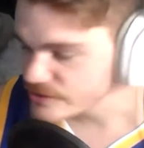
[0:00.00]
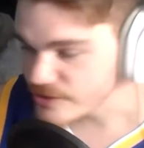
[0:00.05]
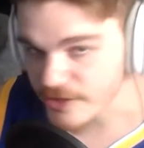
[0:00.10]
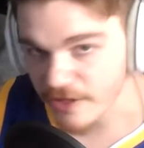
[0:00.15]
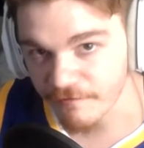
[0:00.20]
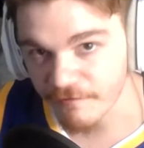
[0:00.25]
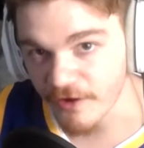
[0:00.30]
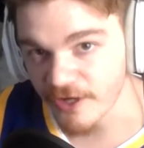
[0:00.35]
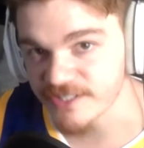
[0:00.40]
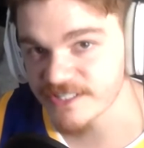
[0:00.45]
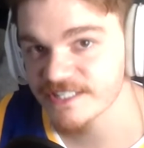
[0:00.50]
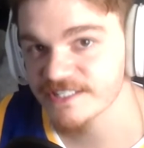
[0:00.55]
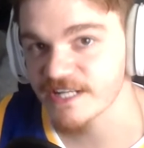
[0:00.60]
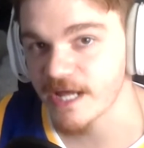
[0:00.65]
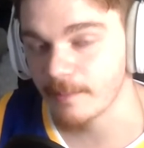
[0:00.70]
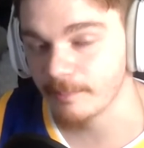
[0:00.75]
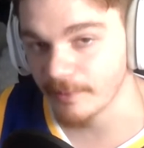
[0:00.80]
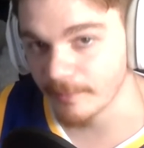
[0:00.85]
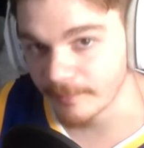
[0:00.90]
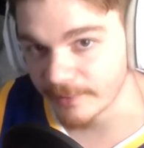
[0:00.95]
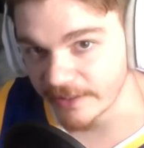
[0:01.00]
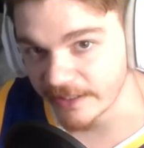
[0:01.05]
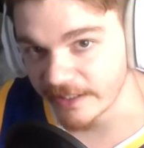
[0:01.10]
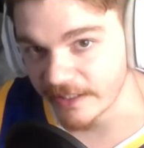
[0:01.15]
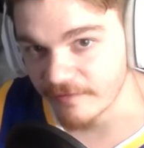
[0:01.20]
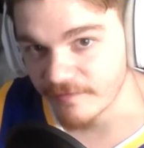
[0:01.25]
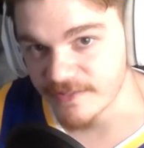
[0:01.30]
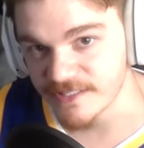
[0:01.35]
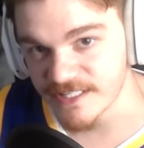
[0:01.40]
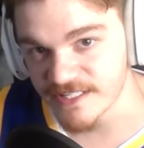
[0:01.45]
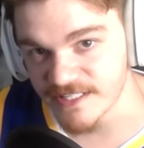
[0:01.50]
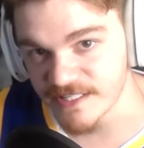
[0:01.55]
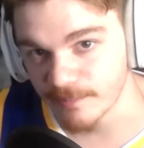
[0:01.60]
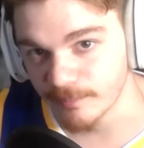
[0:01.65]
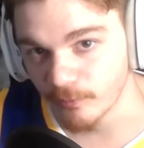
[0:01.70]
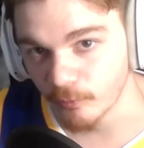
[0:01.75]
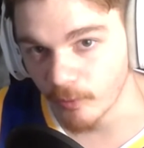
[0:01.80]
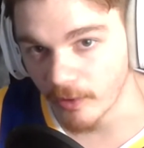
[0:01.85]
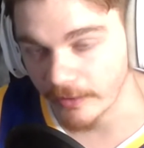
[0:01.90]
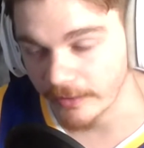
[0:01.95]
So the first example I'm going to give is a
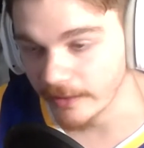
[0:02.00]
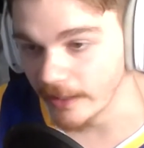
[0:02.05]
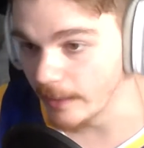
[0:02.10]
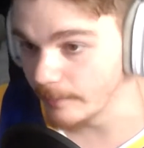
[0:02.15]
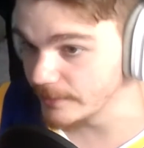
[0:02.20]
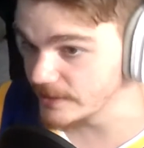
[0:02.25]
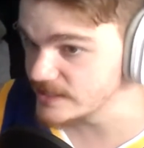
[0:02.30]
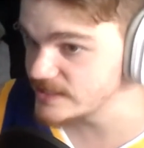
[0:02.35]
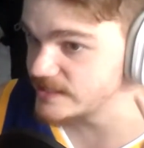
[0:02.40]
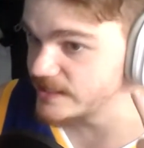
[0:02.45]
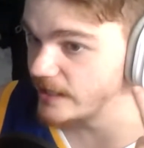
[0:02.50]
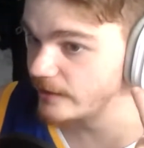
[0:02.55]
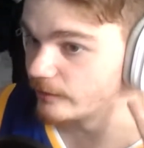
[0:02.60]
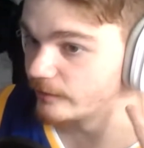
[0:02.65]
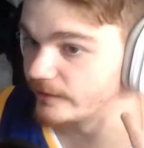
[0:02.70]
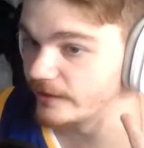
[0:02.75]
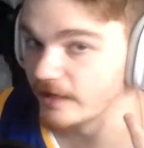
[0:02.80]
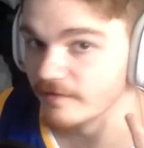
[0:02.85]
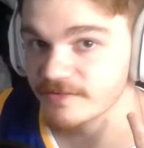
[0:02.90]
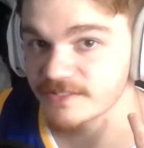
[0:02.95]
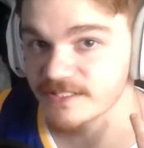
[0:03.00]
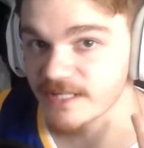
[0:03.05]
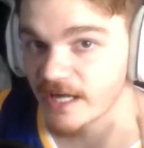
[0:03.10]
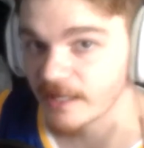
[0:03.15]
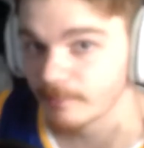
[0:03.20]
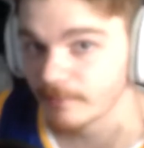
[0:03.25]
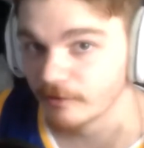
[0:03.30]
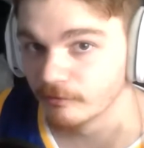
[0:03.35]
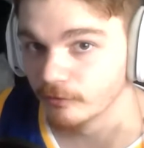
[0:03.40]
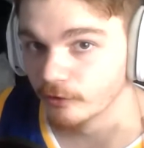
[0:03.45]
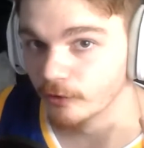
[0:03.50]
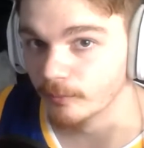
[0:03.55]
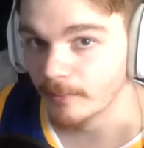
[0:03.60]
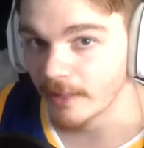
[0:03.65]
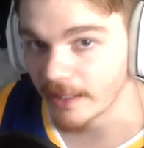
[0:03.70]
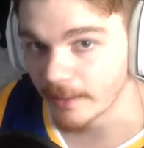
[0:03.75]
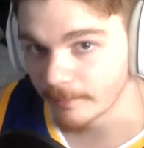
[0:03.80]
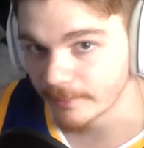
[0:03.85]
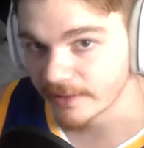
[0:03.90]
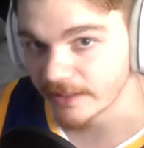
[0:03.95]
simple one. I'm going to stand on the other side of my
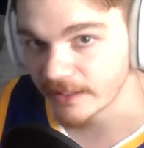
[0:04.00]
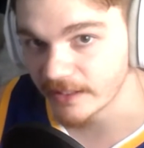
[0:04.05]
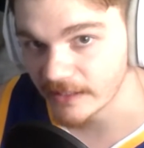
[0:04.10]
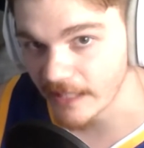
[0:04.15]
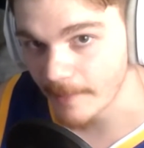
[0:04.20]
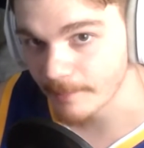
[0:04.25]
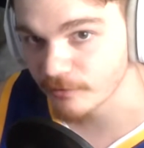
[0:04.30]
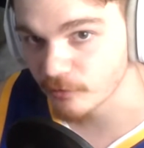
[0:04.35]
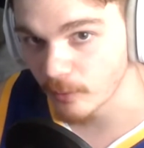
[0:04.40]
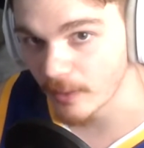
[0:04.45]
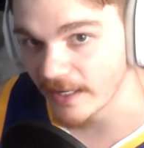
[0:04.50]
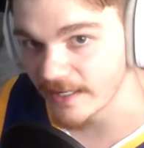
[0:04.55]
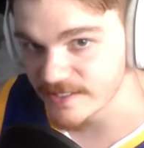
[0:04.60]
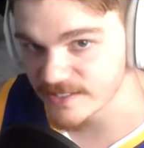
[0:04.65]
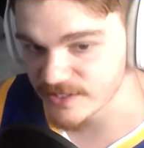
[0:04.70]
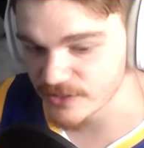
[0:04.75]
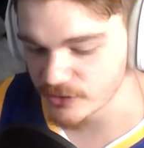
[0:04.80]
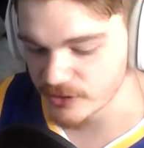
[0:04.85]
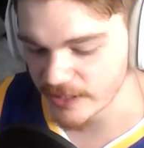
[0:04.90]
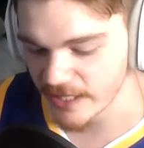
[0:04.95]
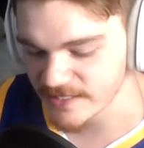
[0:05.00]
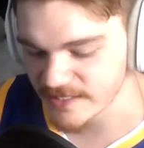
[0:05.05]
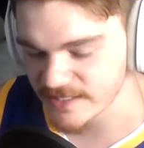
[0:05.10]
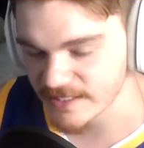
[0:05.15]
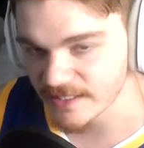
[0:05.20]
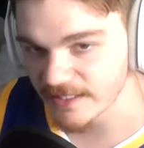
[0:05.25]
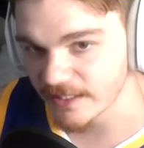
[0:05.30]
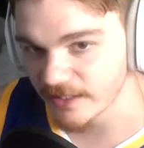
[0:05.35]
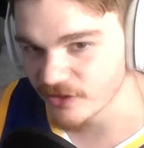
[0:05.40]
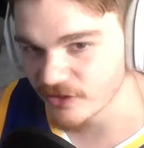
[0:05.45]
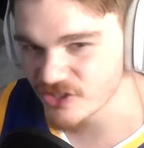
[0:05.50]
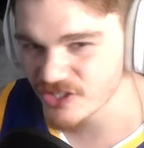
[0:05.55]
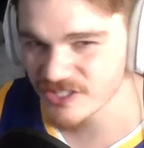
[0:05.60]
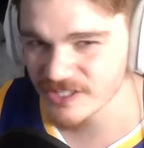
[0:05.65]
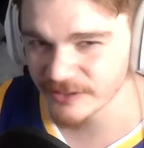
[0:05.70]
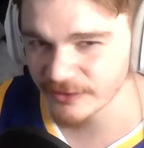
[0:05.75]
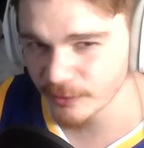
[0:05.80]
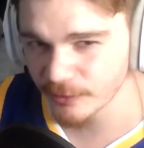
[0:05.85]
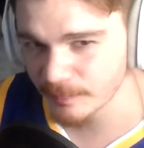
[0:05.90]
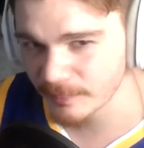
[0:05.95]
room and I'm going to clap twice so you guys can hear
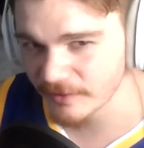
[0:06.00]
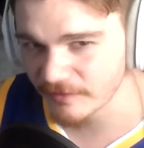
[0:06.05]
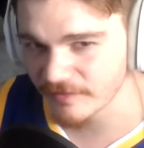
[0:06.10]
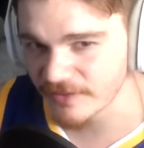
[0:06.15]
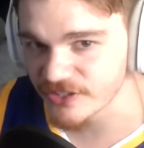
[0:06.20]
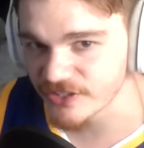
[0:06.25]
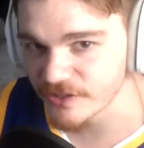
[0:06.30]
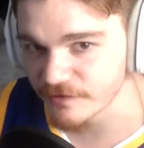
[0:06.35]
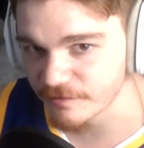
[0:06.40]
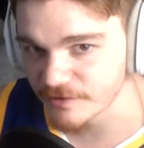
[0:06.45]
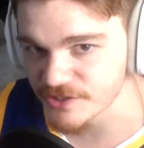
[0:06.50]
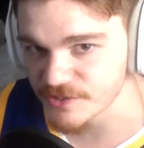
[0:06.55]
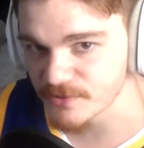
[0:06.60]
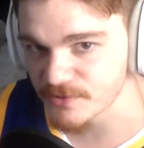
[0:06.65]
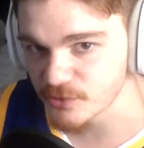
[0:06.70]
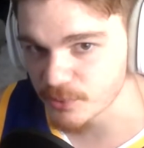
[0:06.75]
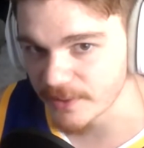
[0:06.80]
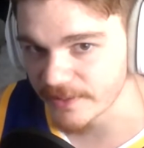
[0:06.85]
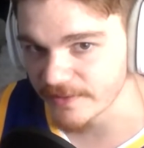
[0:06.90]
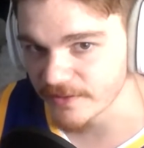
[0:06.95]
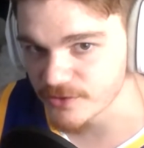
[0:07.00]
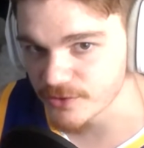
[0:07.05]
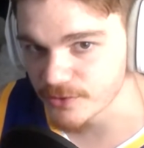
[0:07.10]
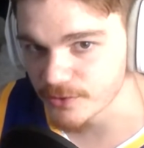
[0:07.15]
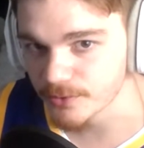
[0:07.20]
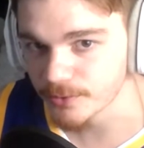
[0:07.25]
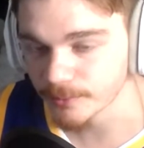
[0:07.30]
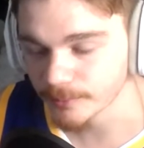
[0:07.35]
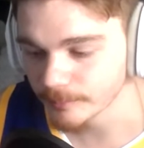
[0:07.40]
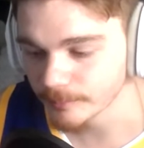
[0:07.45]
just a little bit of the difference between the two.